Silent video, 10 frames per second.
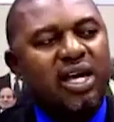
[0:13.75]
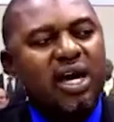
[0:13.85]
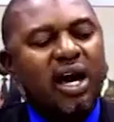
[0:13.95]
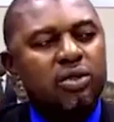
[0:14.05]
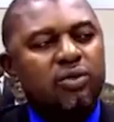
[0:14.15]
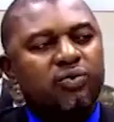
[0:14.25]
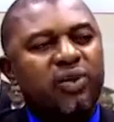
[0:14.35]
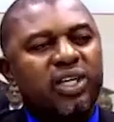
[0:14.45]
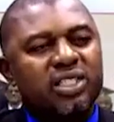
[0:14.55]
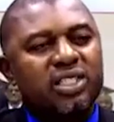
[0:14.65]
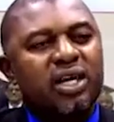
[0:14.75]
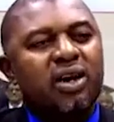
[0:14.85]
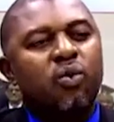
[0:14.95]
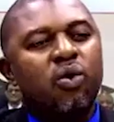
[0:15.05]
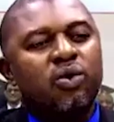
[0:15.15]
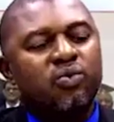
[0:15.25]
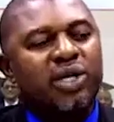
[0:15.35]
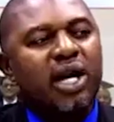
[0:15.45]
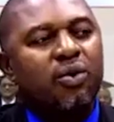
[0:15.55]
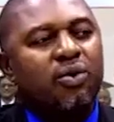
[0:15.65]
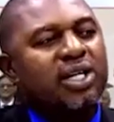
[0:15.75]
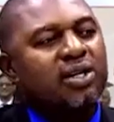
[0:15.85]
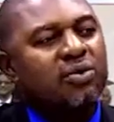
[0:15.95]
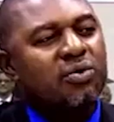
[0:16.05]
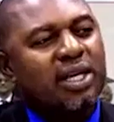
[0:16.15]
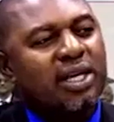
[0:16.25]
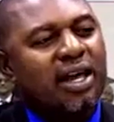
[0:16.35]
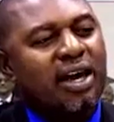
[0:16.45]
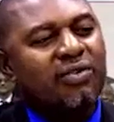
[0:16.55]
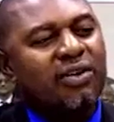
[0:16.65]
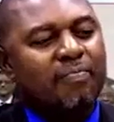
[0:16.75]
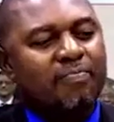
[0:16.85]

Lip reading: how to fix what we are already doing in Africa?